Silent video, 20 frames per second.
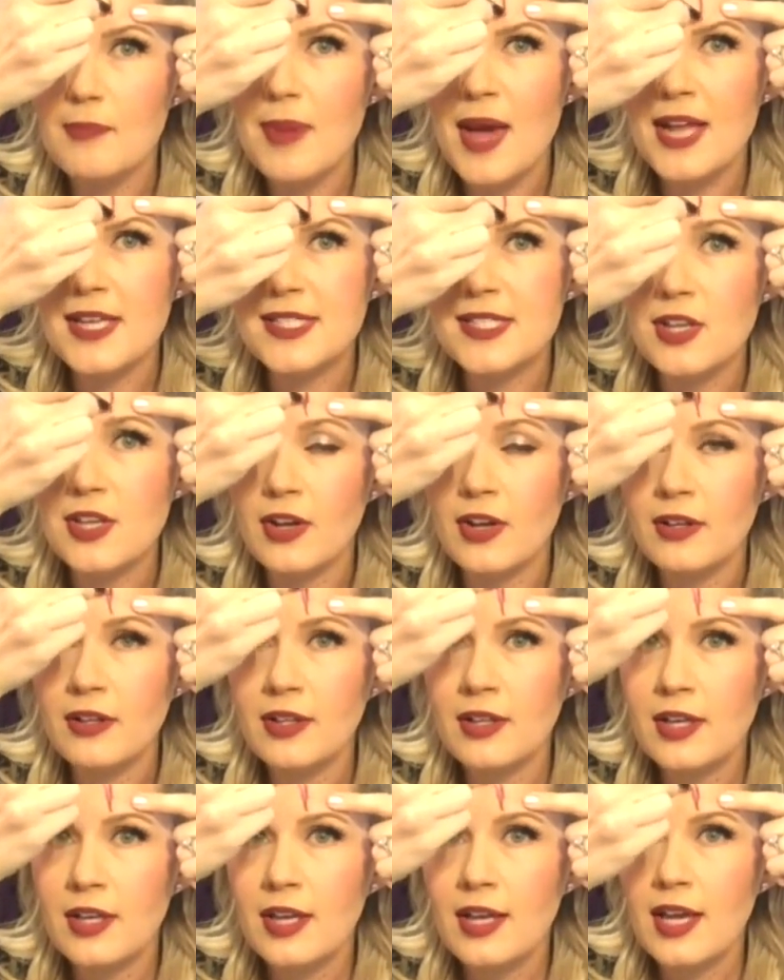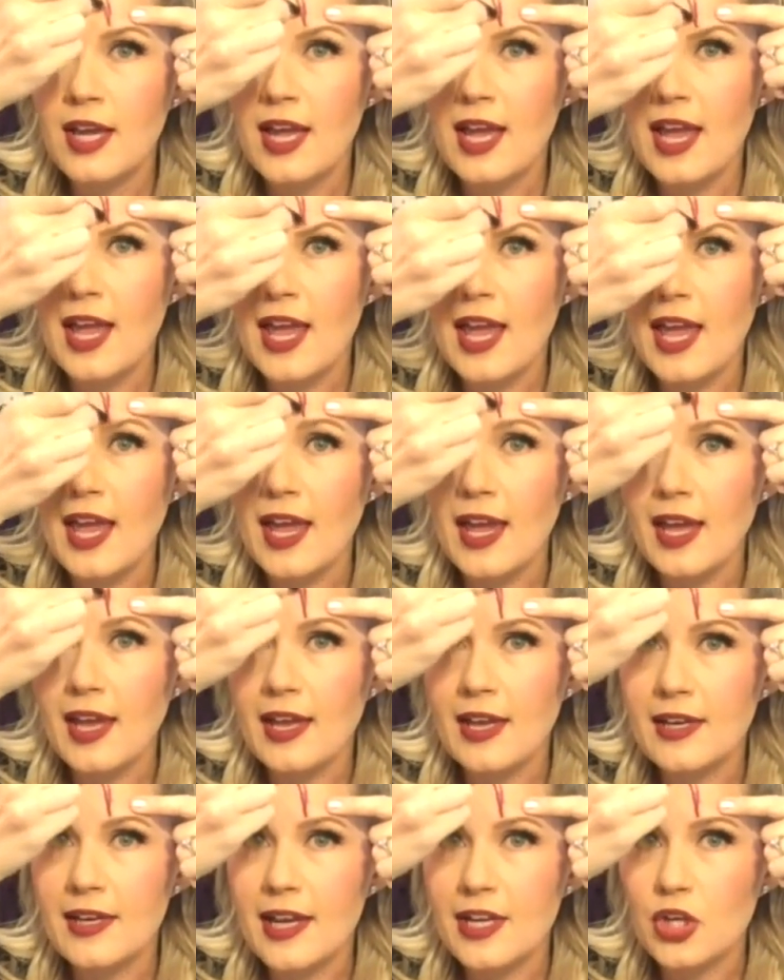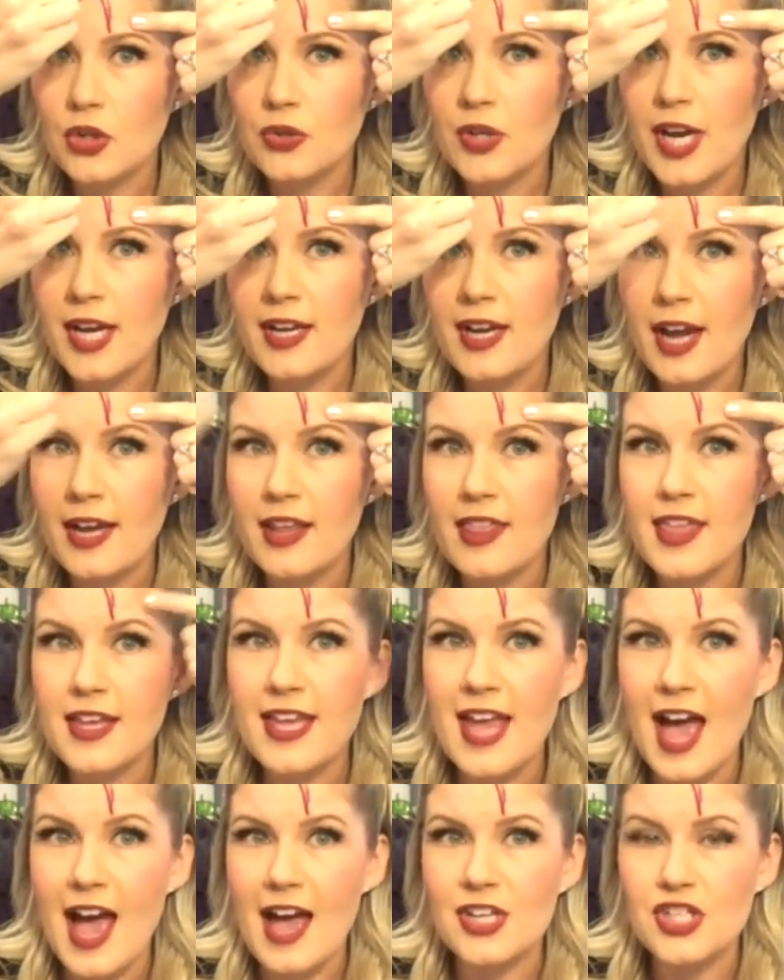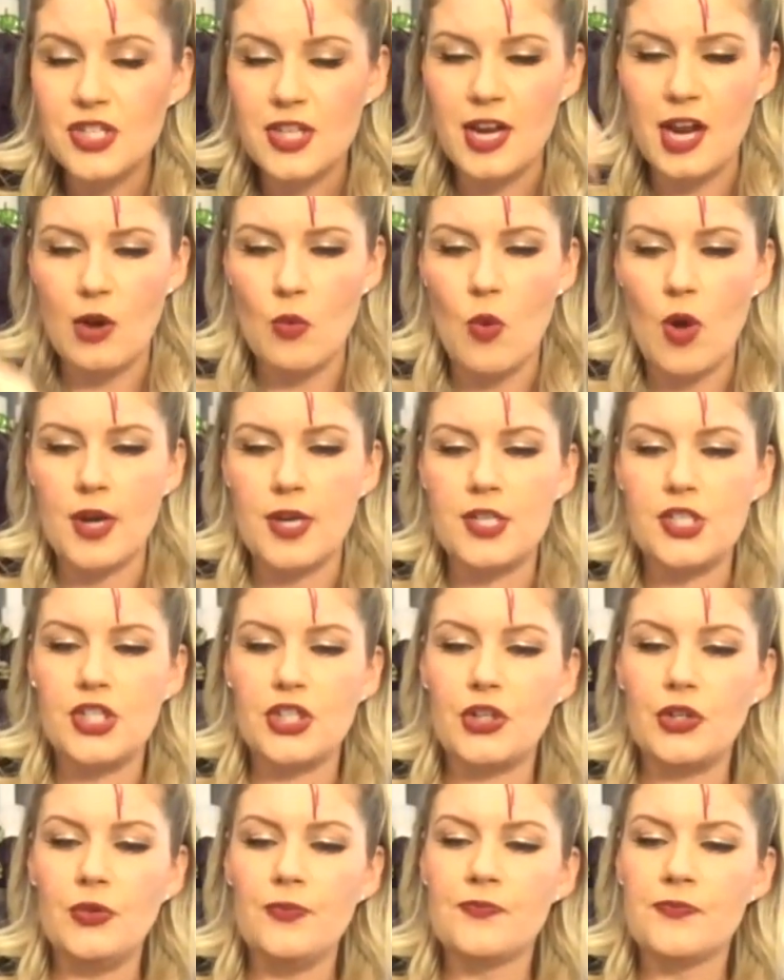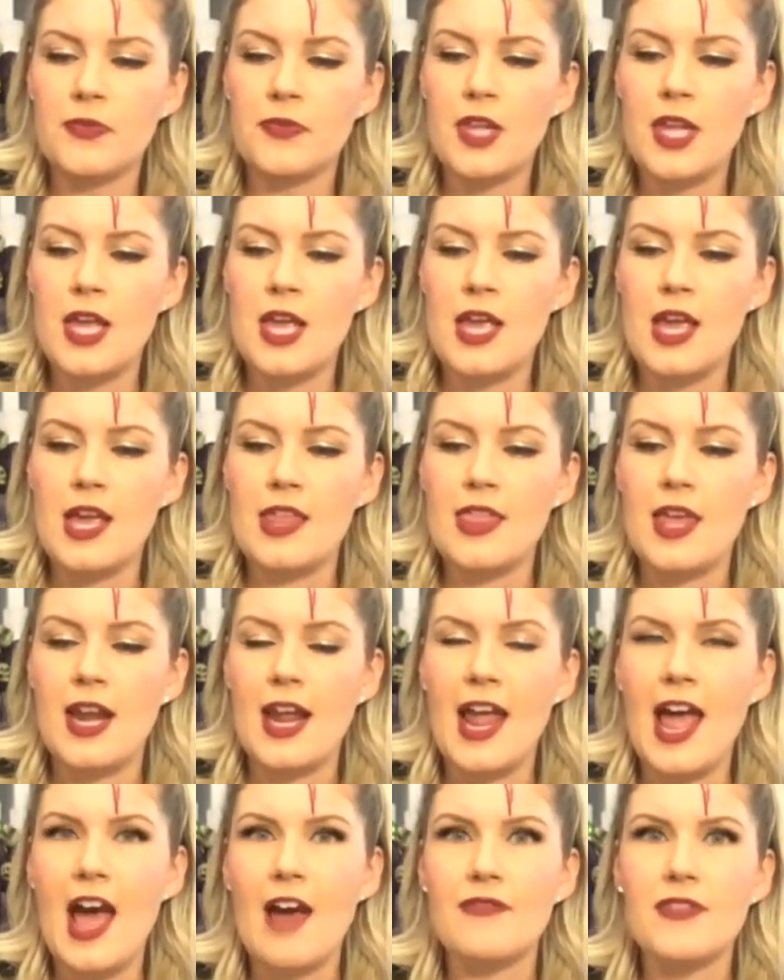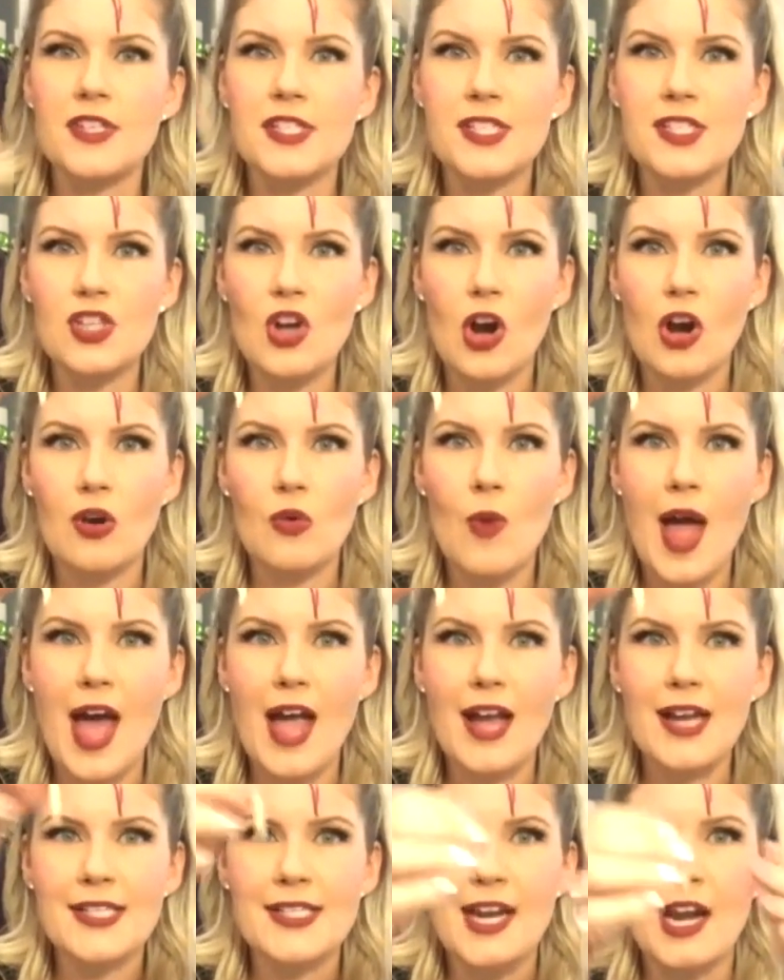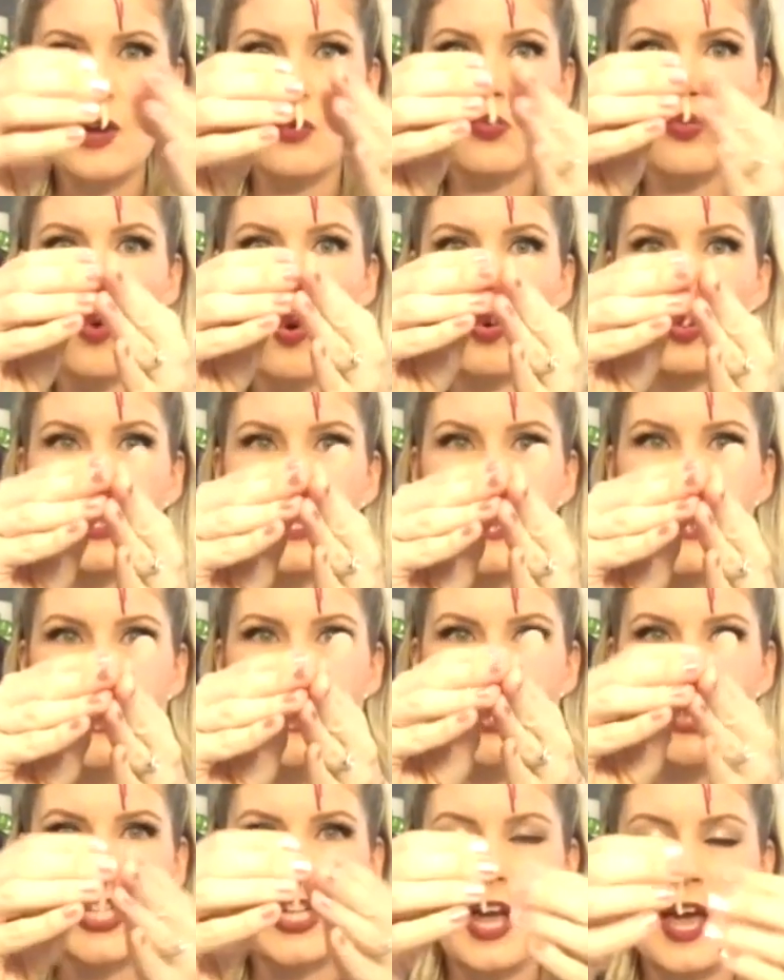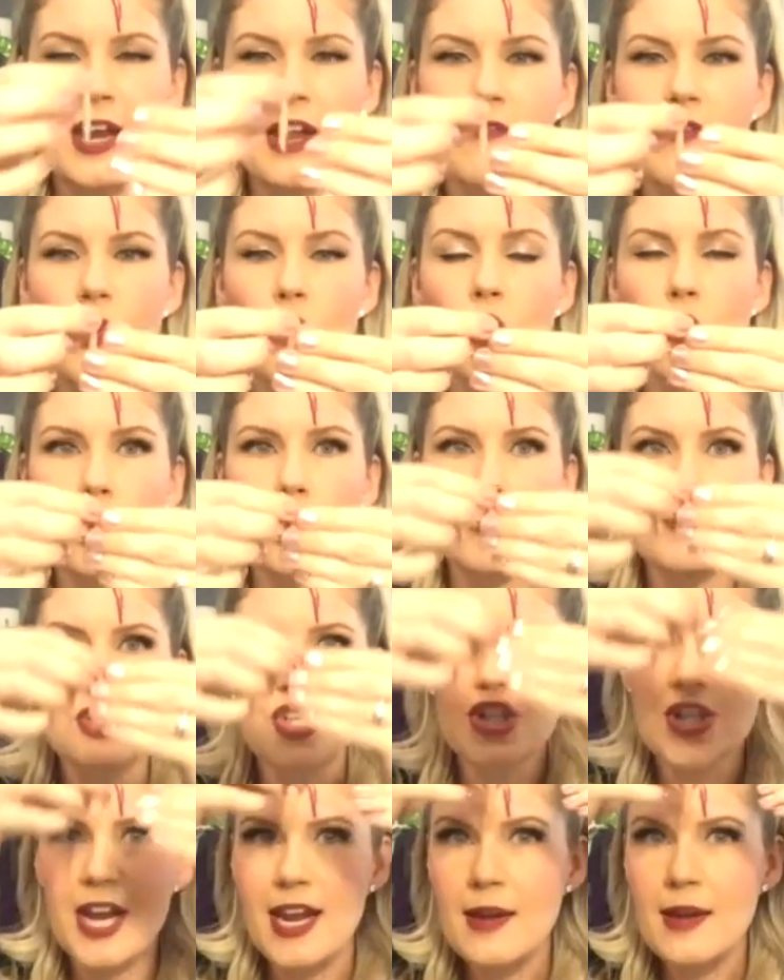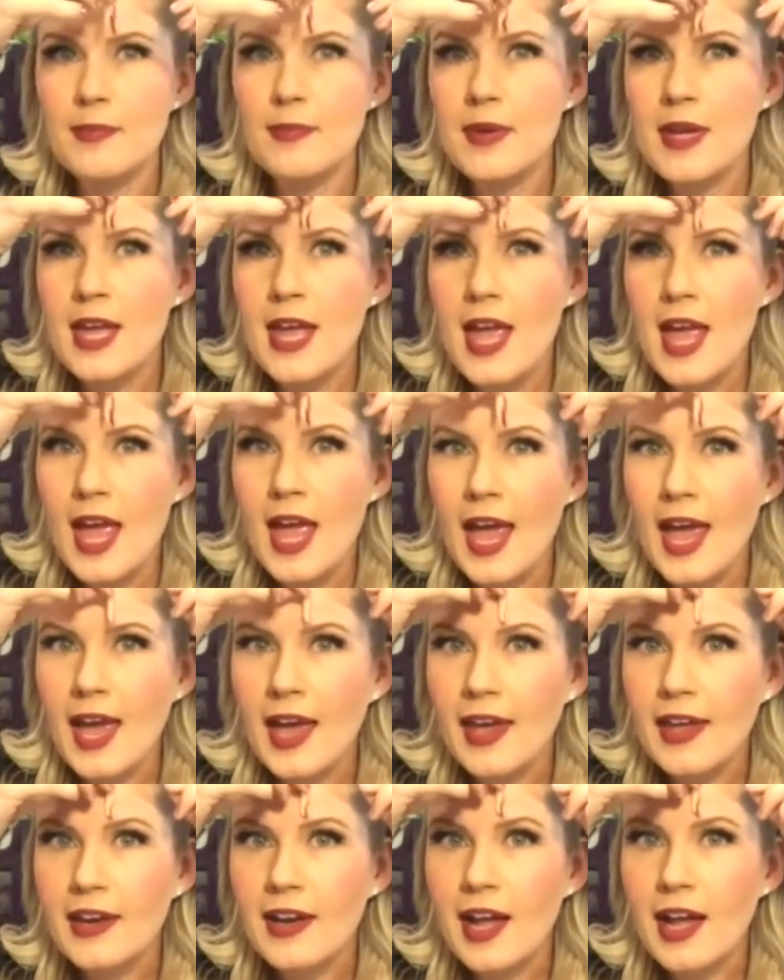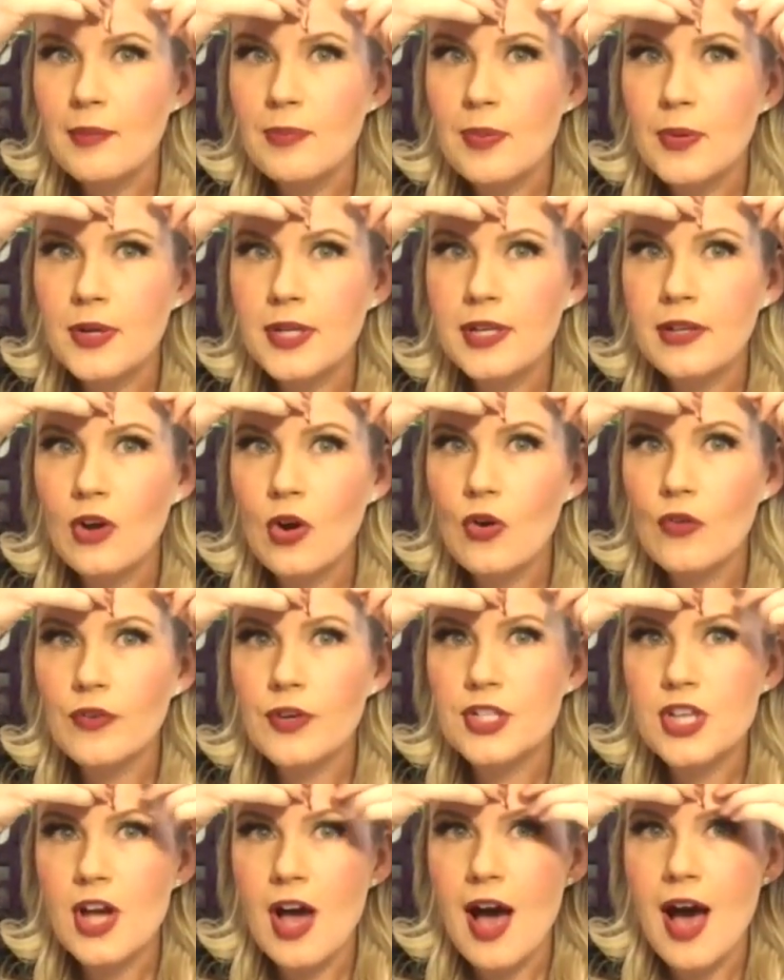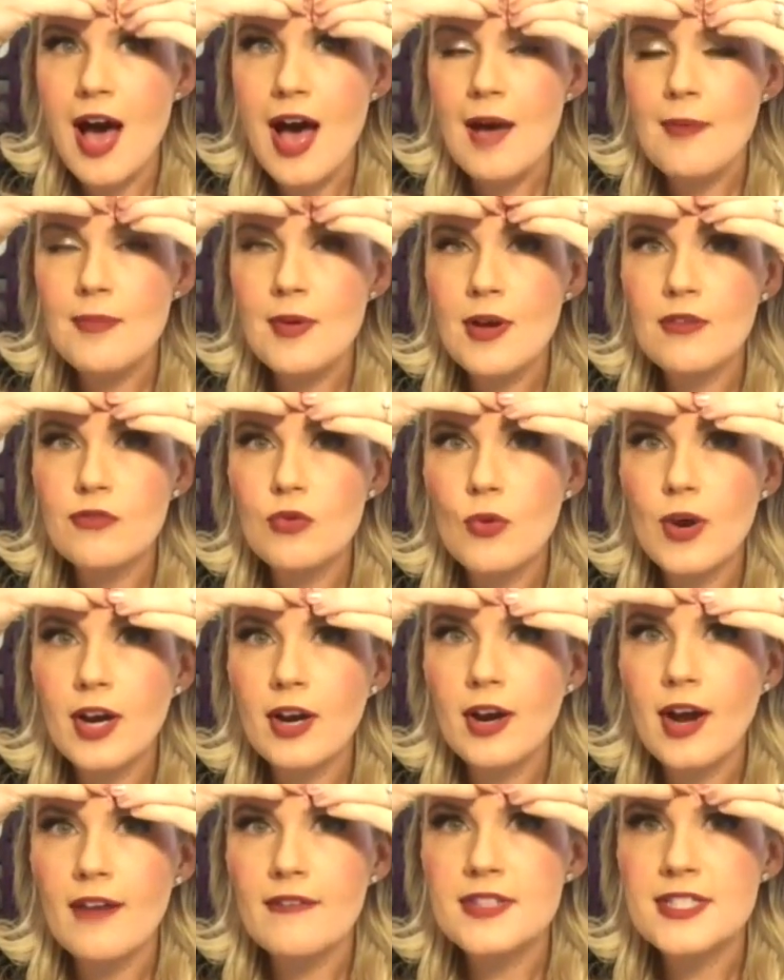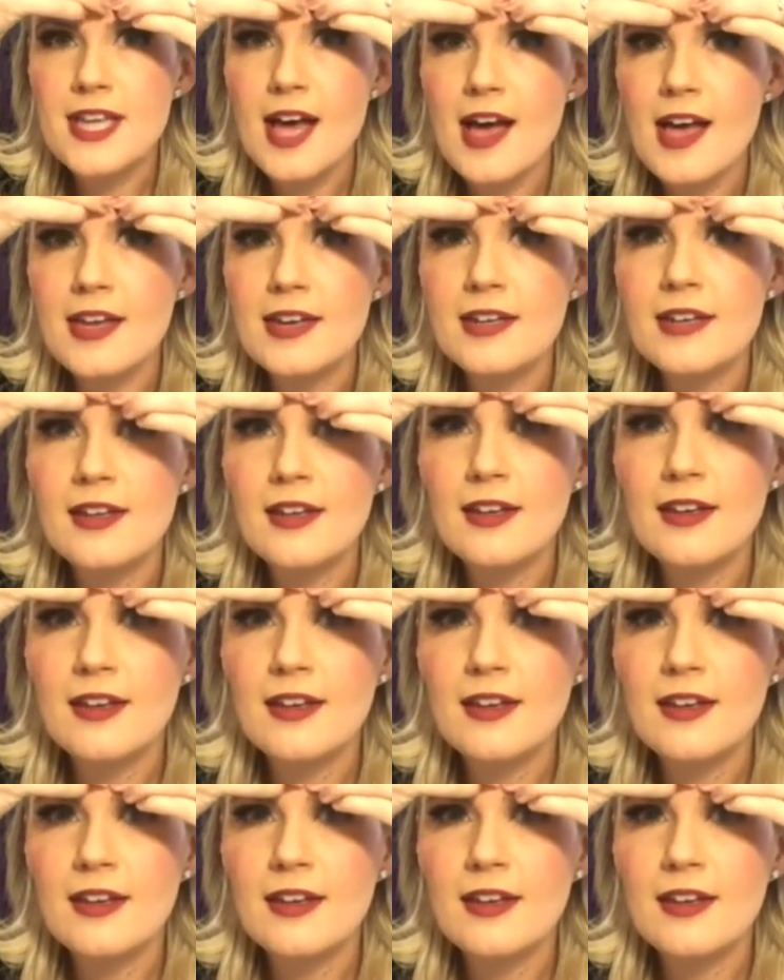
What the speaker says: pencil, and I create kind of the gash that I want to do. And then I have the scar wax and I roll it into kind of a worm shape. And I put it over top of where I've done